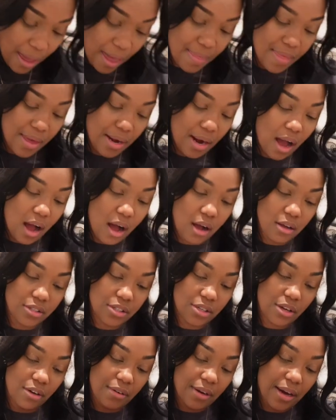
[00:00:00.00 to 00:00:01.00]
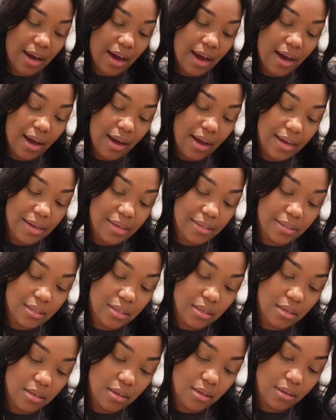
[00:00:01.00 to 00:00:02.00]
And then I also
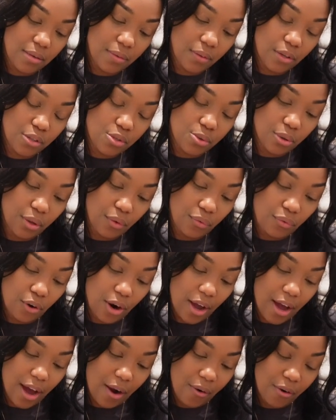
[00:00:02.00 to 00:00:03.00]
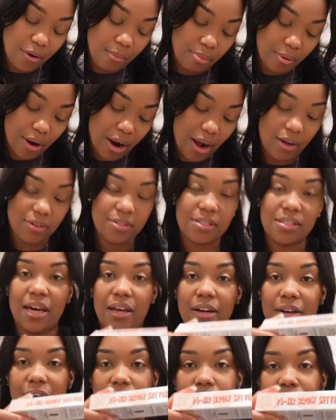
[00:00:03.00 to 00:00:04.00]
got the 24-Hour Brow
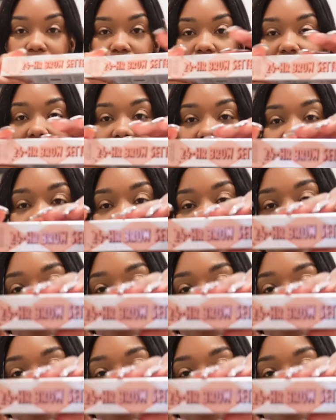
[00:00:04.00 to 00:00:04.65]
Setter. I seen